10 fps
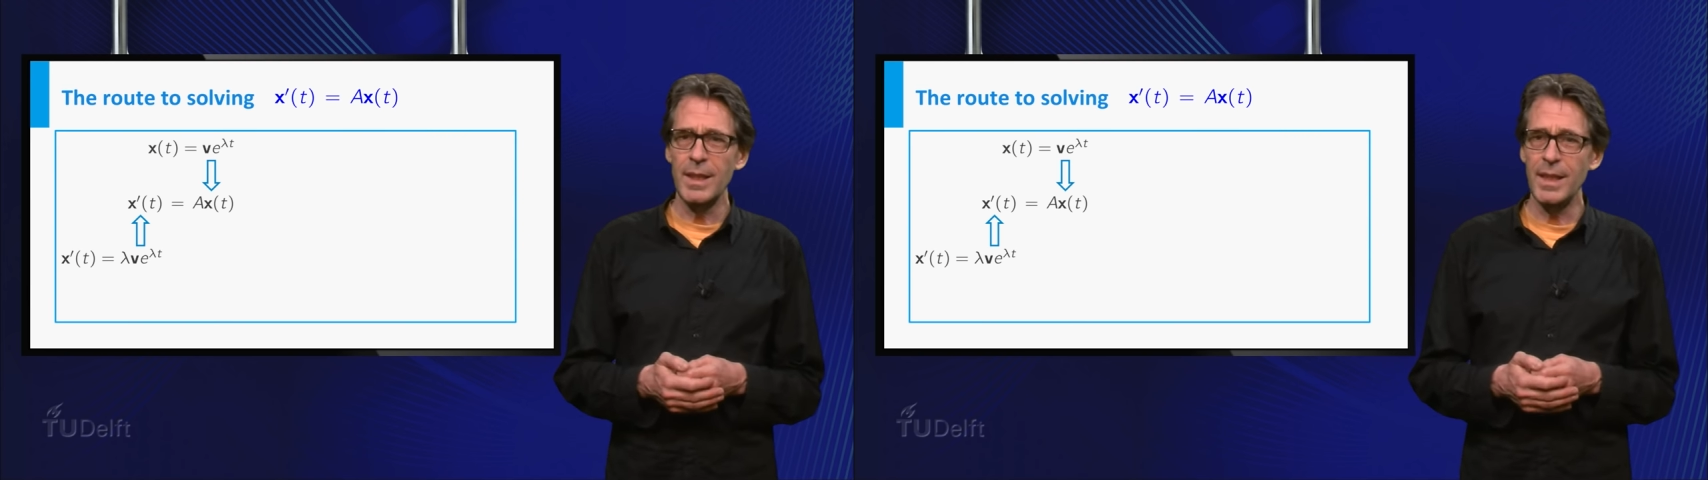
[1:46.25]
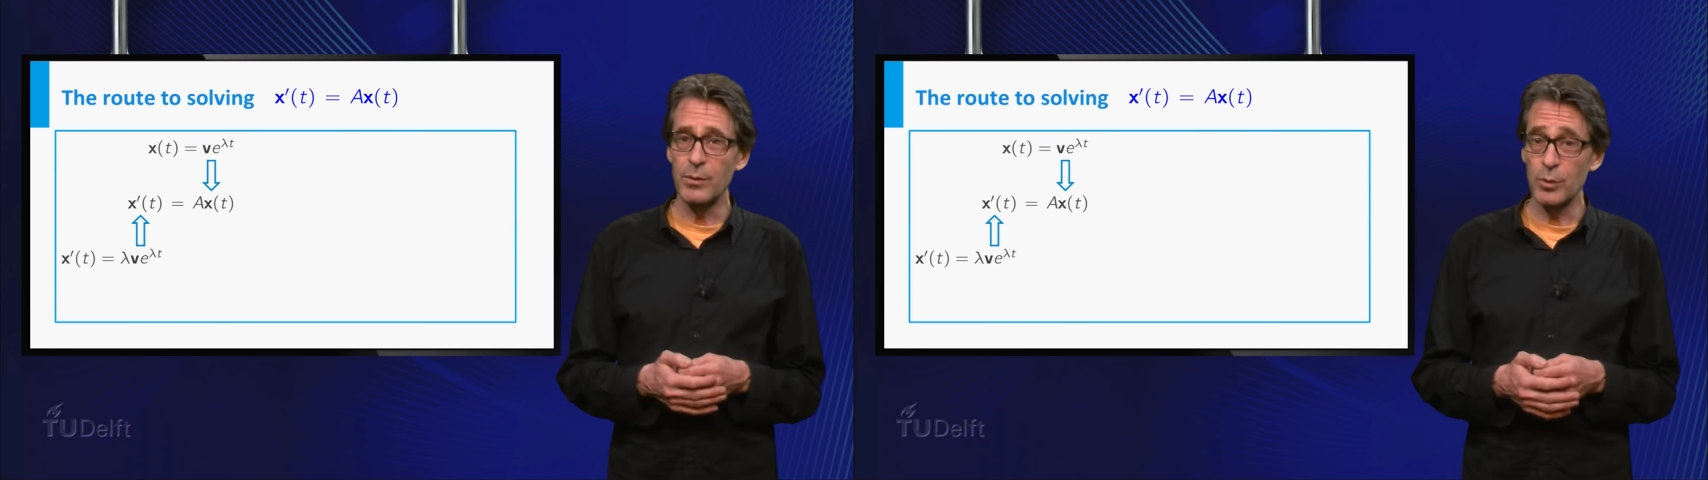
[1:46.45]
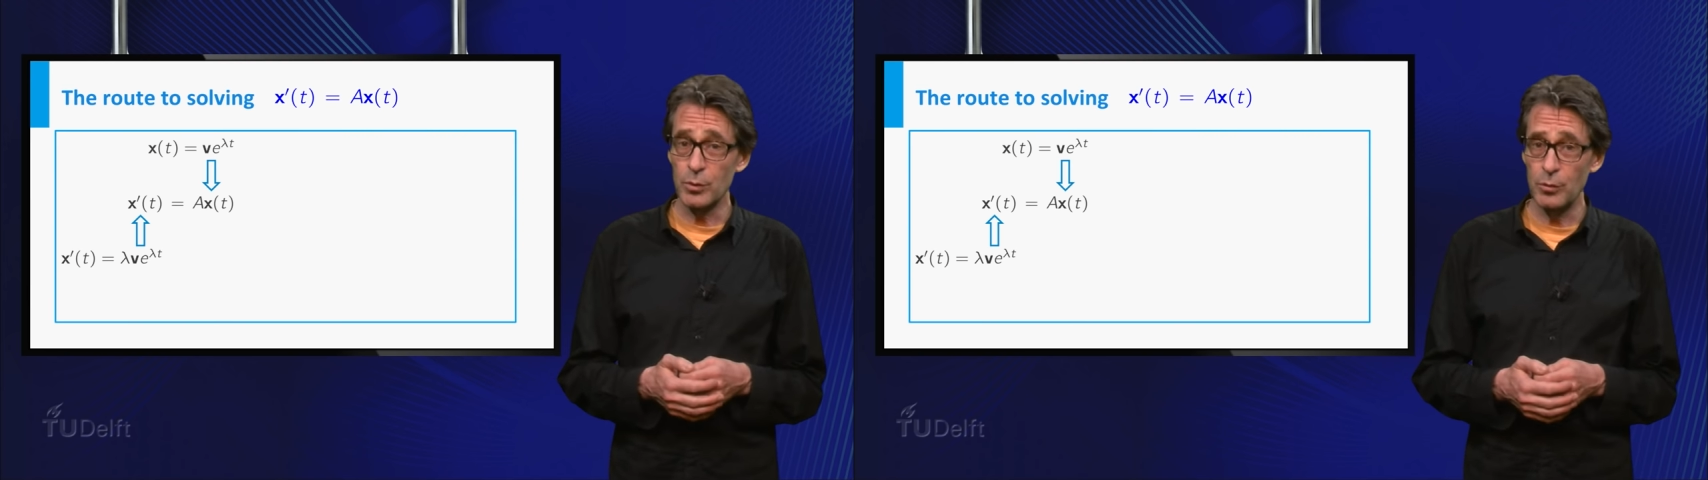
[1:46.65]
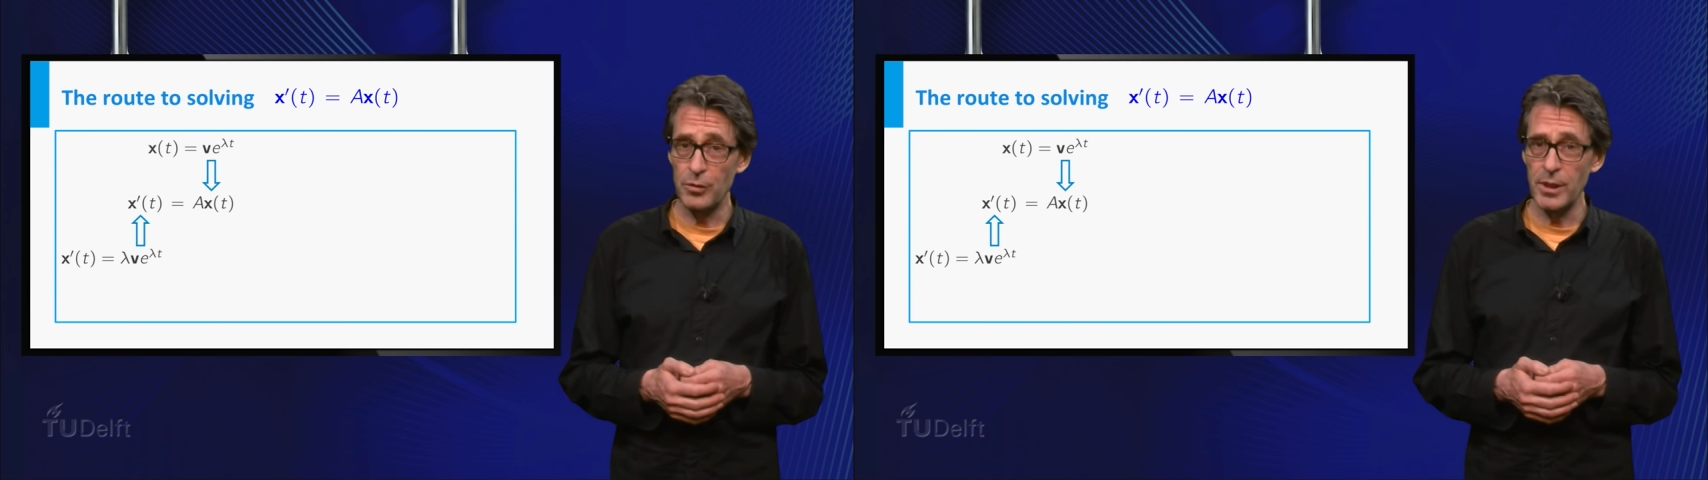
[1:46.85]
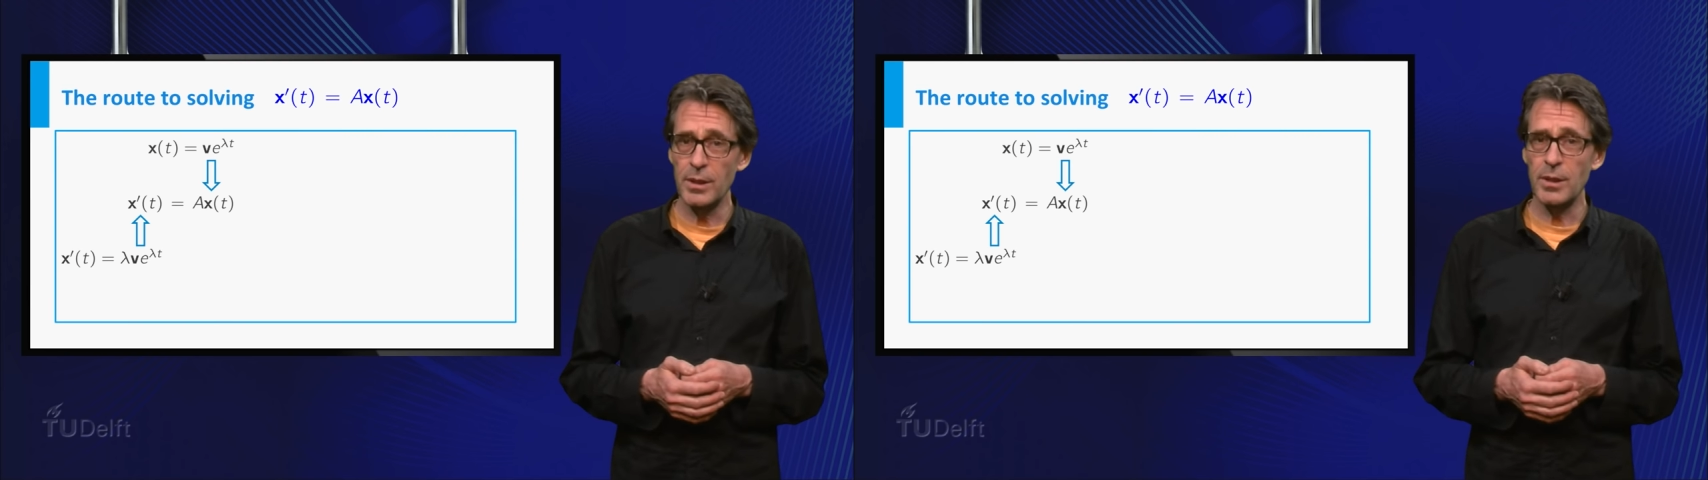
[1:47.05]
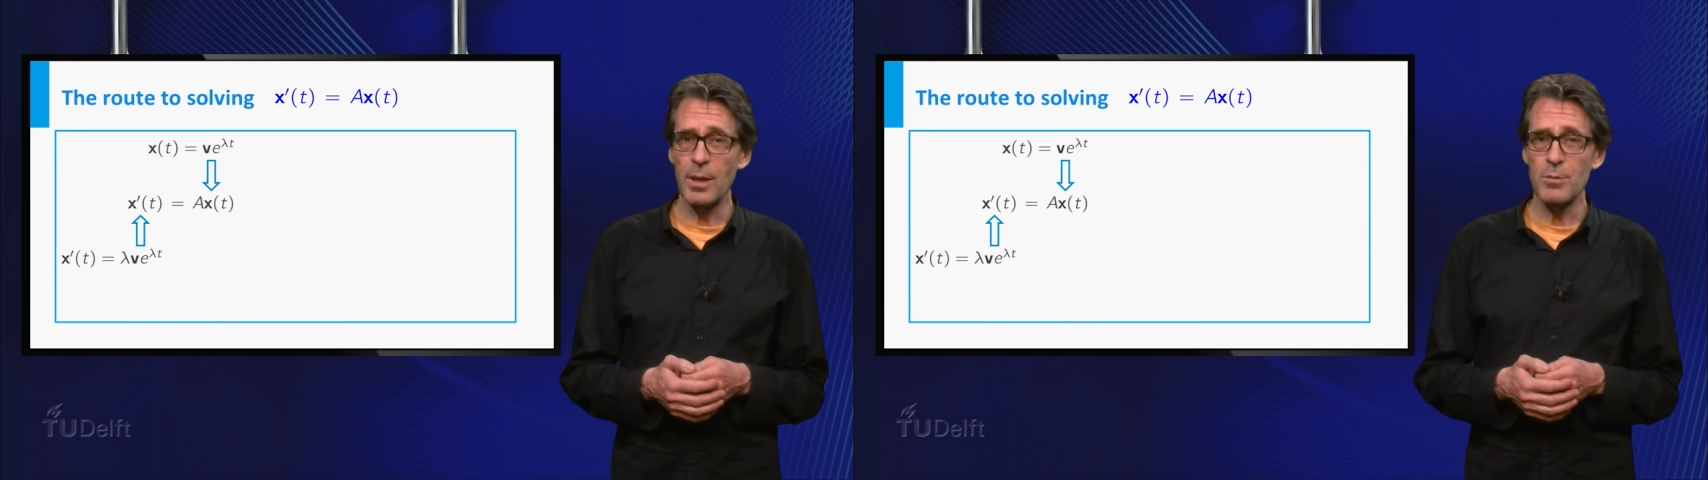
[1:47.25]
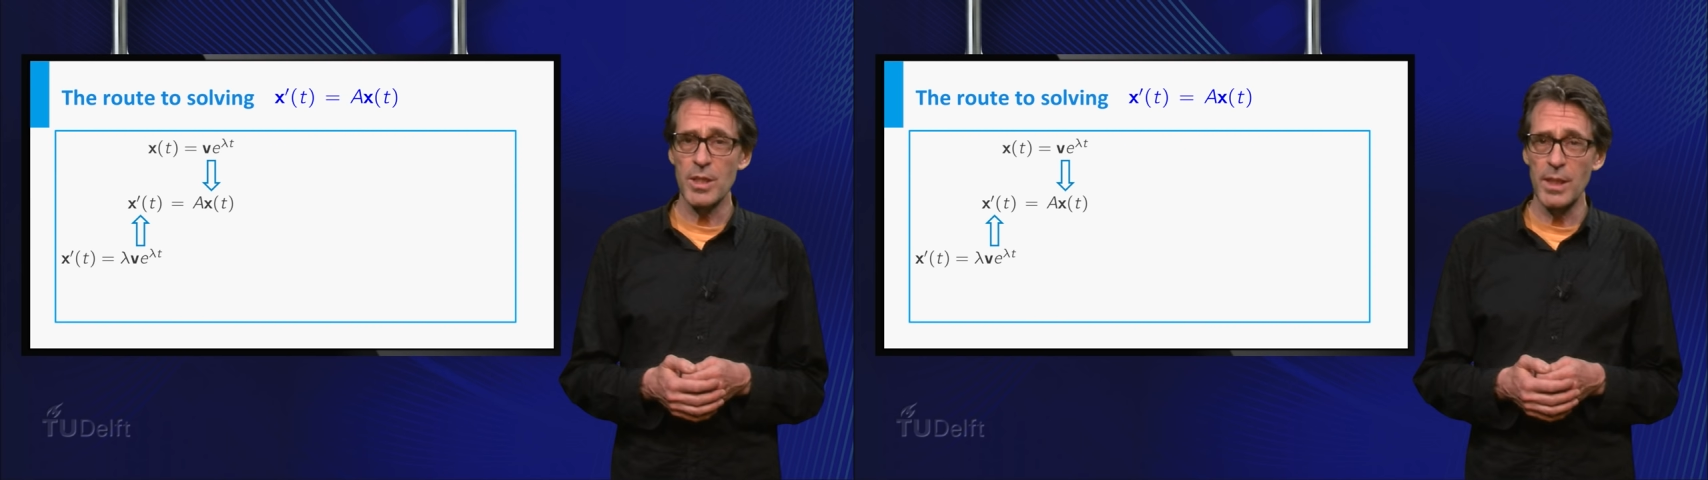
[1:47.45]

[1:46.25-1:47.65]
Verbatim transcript: equals v times